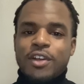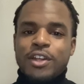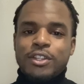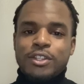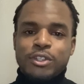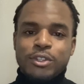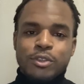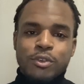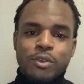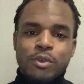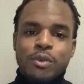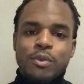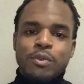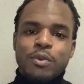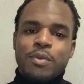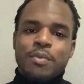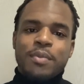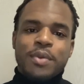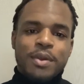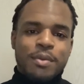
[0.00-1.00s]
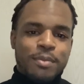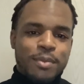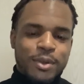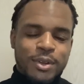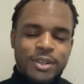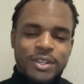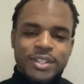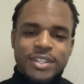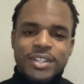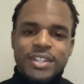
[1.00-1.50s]
do
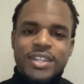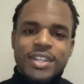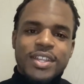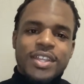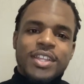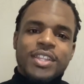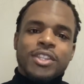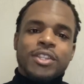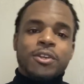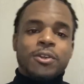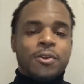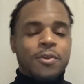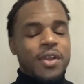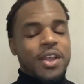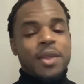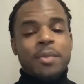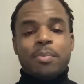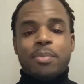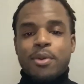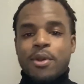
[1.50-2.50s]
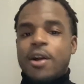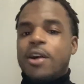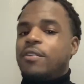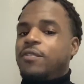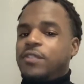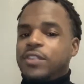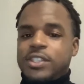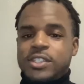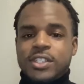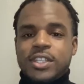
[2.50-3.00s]
remember, the great
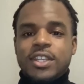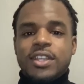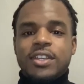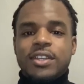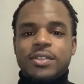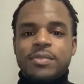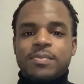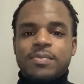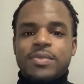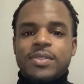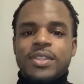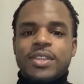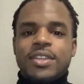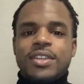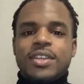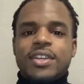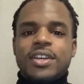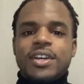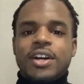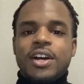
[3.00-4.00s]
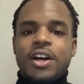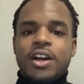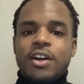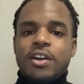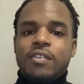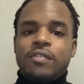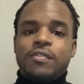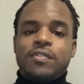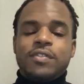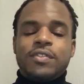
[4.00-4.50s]
prophecy
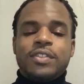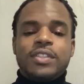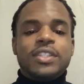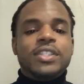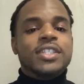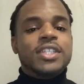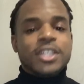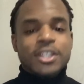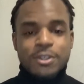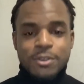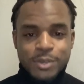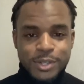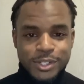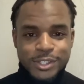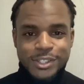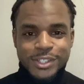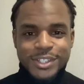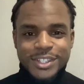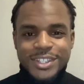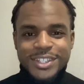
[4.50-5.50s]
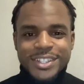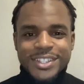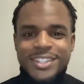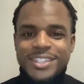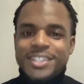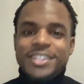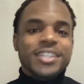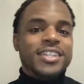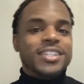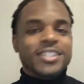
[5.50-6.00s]
of T Grizzly
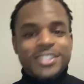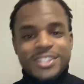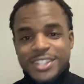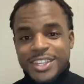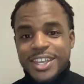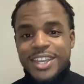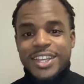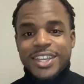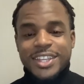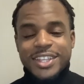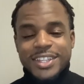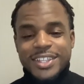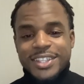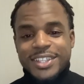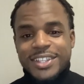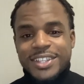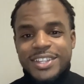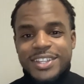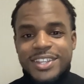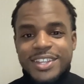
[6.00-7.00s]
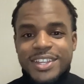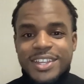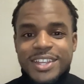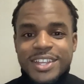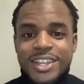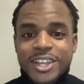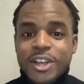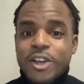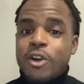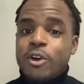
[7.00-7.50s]
did say,
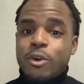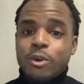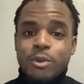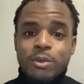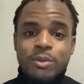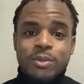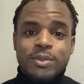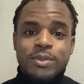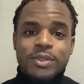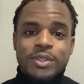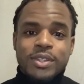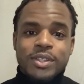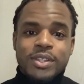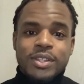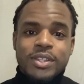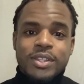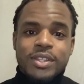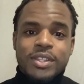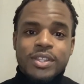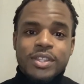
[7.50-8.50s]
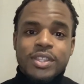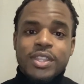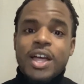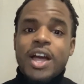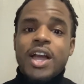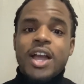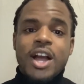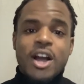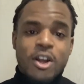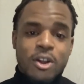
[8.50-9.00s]
"Oh,
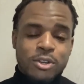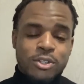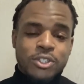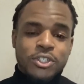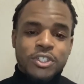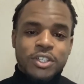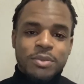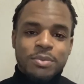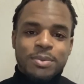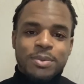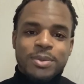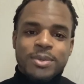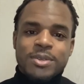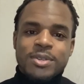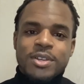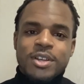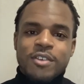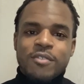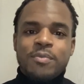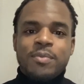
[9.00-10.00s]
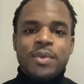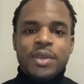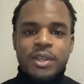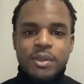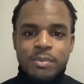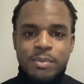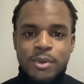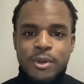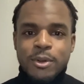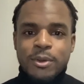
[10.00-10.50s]
thy hardship of
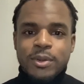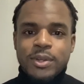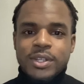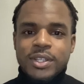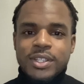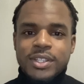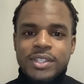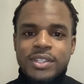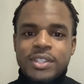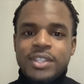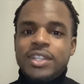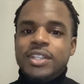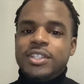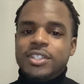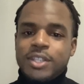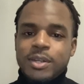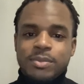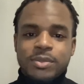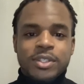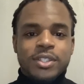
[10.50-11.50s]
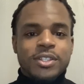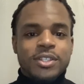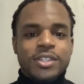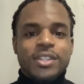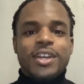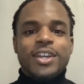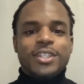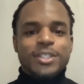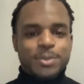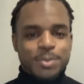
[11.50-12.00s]
being broke did something to
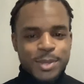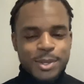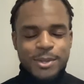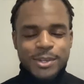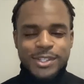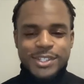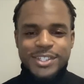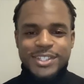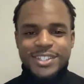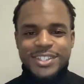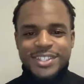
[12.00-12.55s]
thy spirit."